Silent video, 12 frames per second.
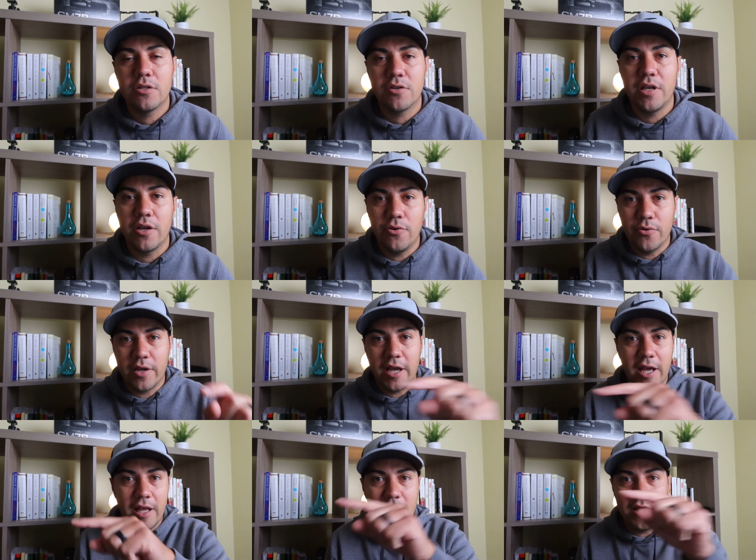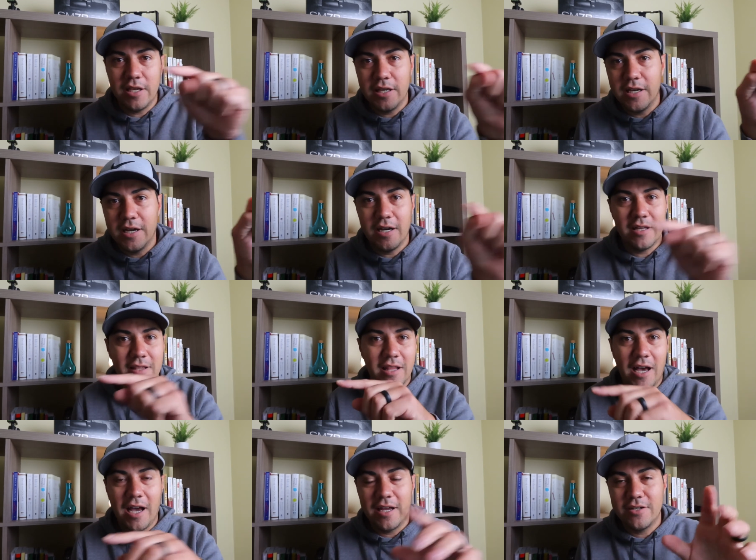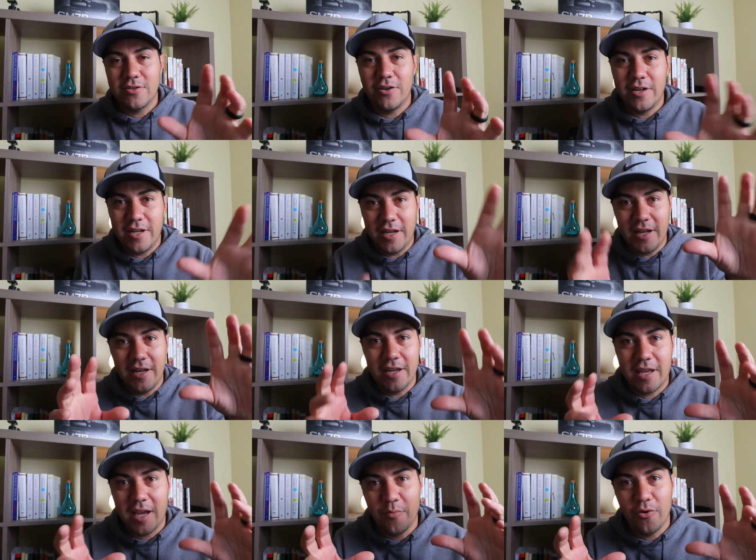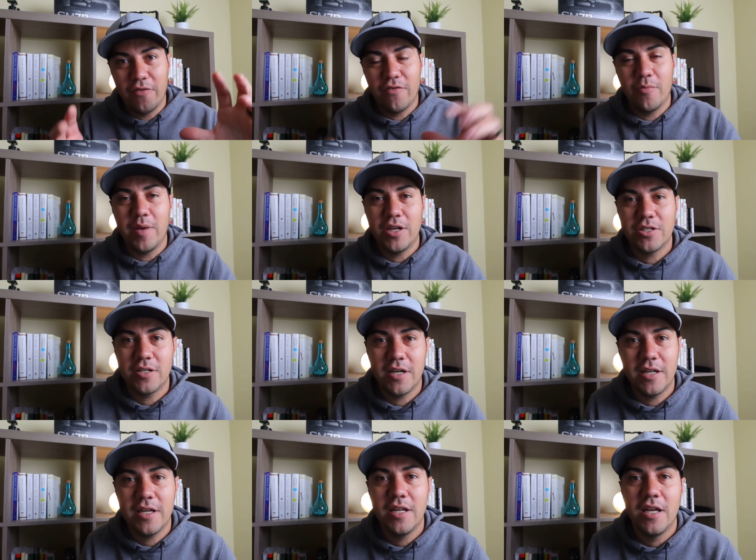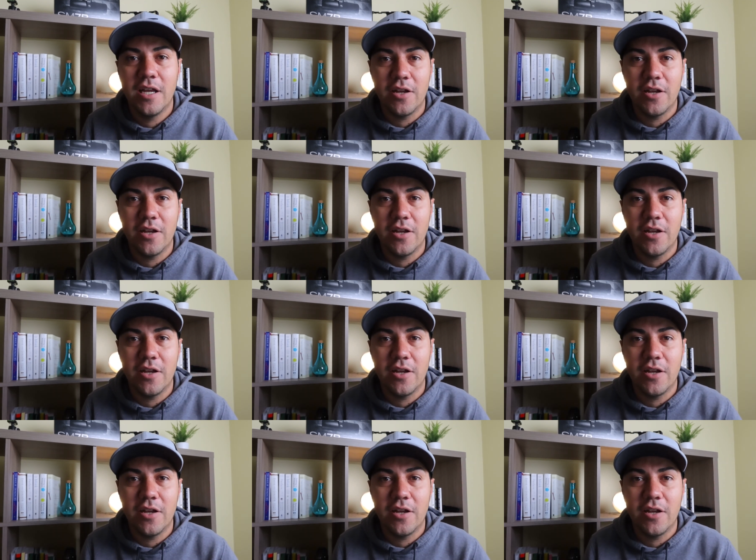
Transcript: so that you don't get the uh, lines on it and the camera information on it.